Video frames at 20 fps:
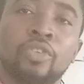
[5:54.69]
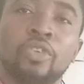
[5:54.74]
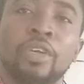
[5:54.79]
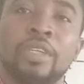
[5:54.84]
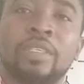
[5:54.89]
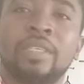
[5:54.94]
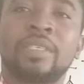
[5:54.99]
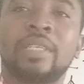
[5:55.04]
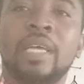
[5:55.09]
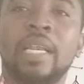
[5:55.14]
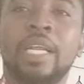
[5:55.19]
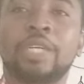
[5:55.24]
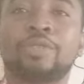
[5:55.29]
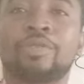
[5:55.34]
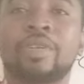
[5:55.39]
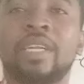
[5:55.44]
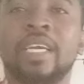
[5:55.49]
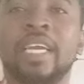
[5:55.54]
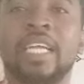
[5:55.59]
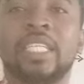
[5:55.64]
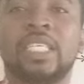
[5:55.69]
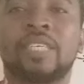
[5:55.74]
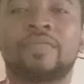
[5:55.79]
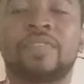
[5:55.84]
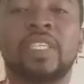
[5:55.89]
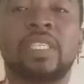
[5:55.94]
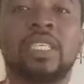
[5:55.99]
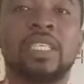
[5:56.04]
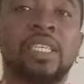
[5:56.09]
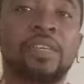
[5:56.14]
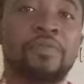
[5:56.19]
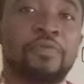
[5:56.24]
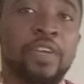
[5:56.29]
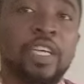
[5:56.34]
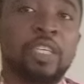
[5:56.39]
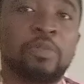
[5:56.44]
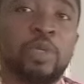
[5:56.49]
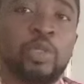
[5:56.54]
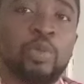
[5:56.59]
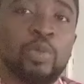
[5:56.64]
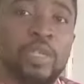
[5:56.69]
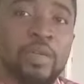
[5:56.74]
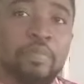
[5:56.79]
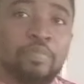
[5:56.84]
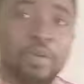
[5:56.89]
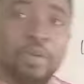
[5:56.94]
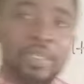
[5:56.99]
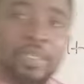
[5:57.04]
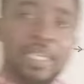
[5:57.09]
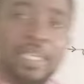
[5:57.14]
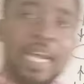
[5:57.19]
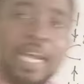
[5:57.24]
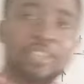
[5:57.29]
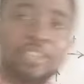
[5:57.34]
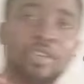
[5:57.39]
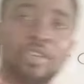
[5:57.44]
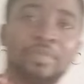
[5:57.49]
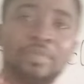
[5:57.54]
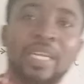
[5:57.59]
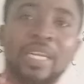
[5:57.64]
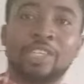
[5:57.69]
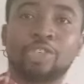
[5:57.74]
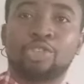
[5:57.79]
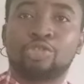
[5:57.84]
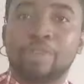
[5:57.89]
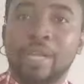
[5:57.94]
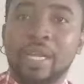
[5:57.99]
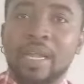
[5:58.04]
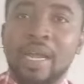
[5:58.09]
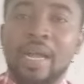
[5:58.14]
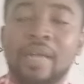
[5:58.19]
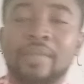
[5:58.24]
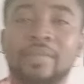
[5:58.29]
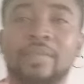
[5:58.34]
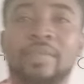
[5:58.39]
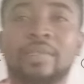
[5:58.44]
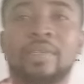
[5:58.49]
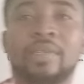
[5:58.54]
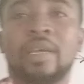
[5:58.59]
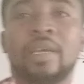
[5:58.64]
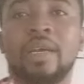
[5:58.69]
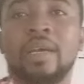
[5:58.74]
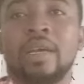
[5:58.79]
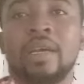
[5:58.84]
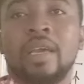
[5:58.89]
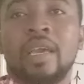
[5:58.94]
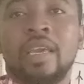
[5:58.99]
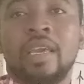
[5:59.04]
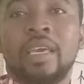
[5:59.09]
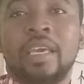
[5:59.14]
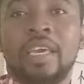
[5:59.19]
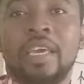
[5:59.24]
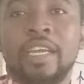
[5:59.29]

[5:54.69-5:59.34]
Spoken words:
So it is the electronegativity difference between the bonded atoms that triggers